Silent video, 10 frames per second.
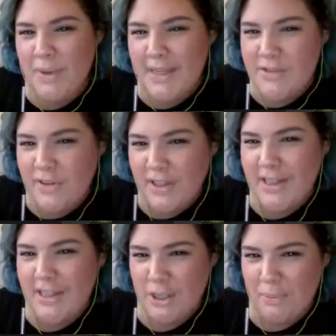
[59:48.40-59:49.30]
is really the
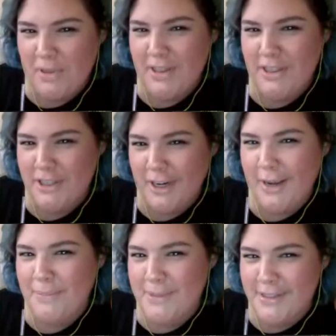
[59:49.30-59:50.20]
jumping the shark
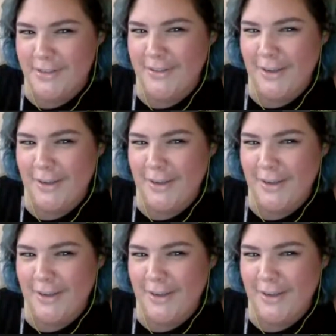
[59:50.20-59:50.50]
episode